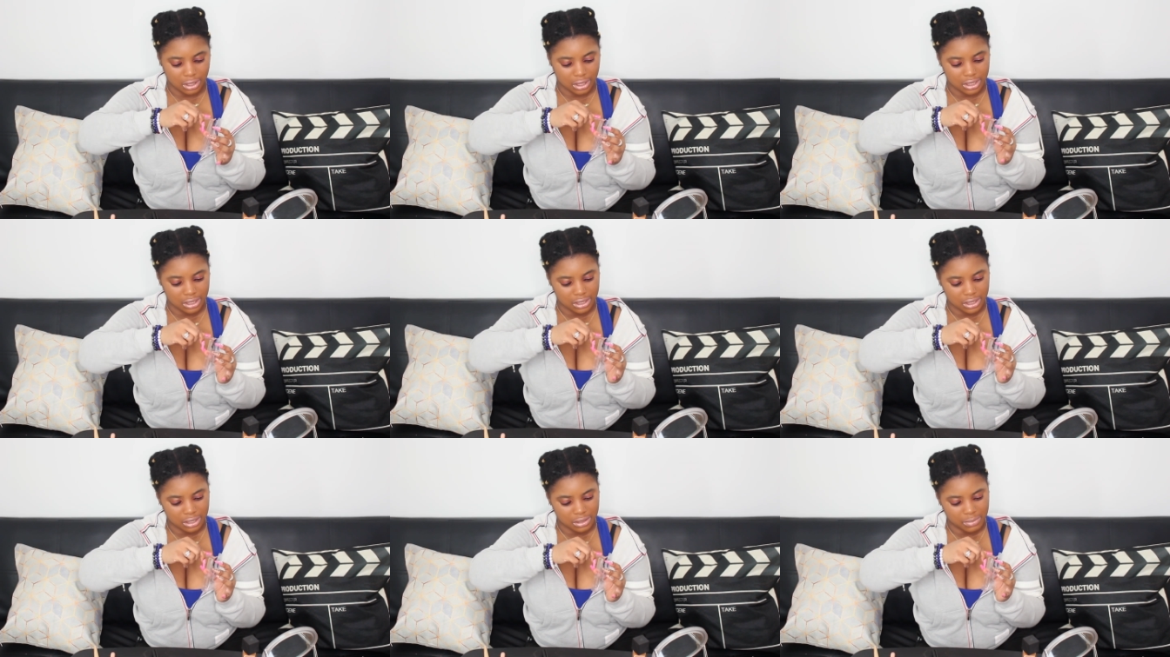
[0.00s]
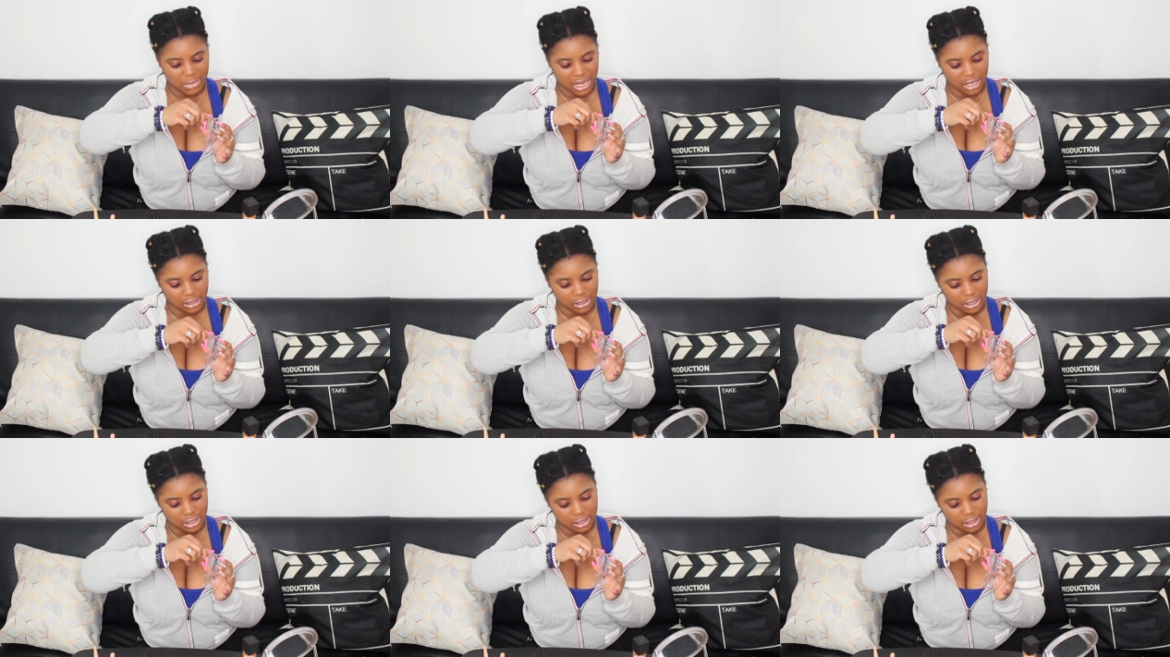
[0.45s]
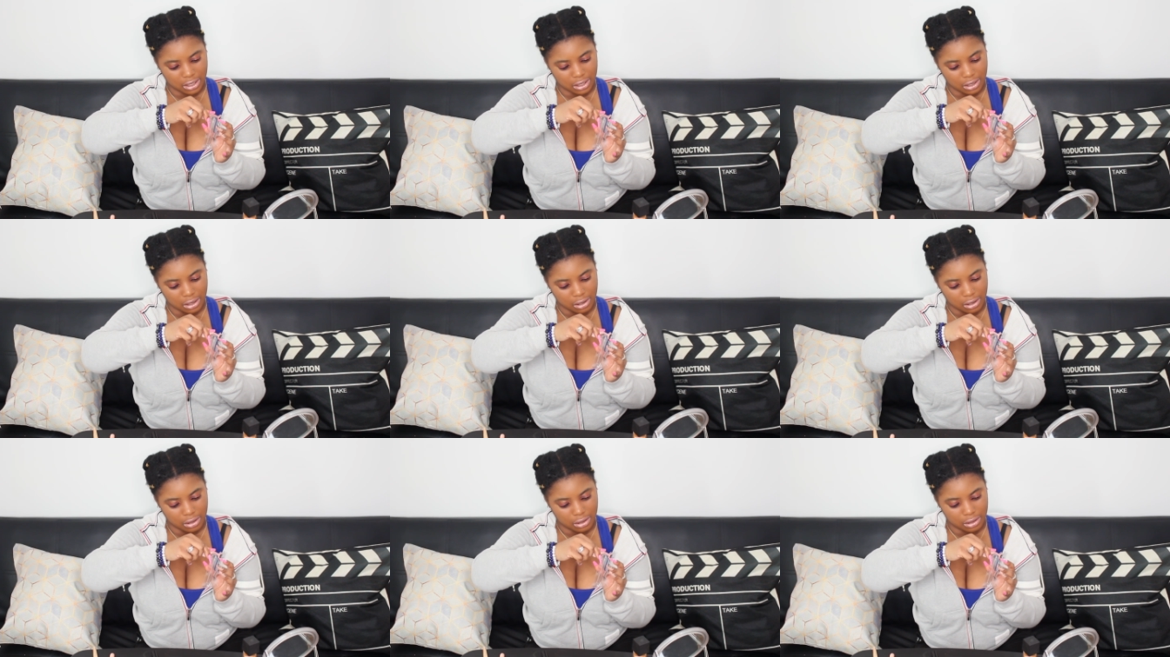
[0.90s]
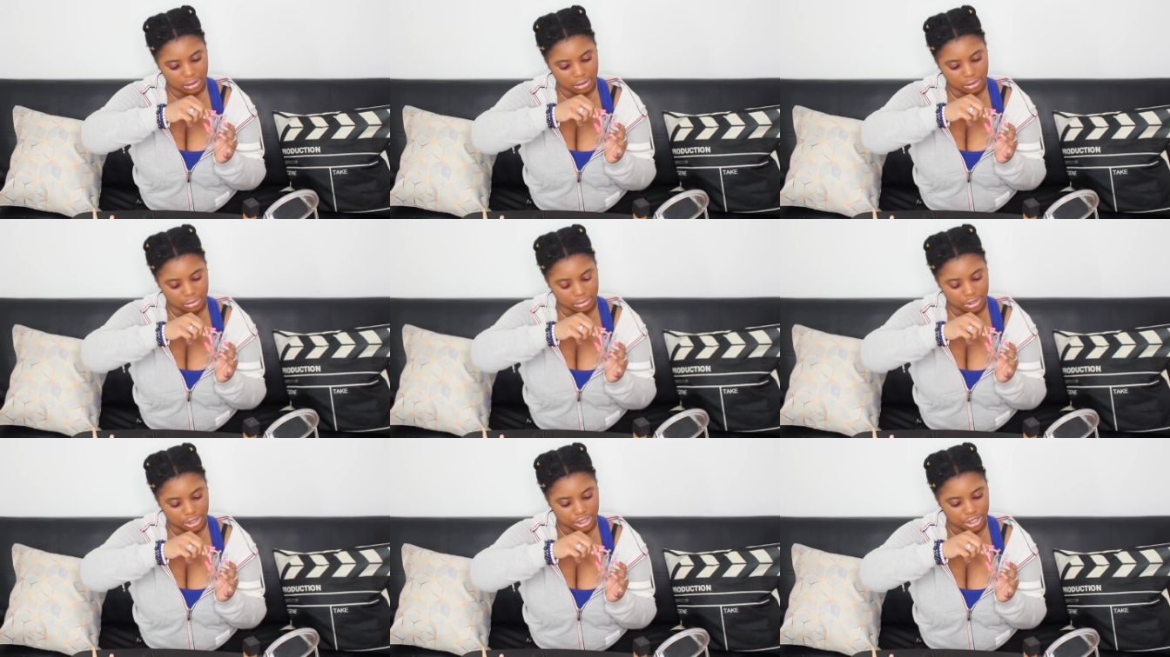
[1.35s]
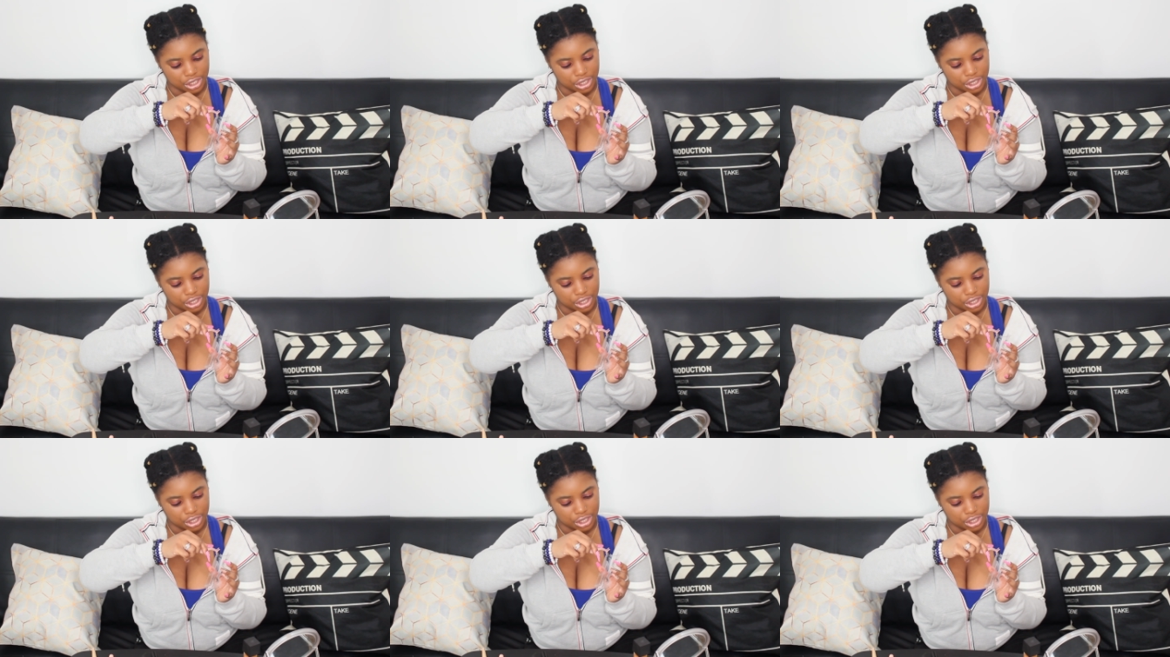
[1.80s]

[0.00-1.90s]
Is this magnetic? Oh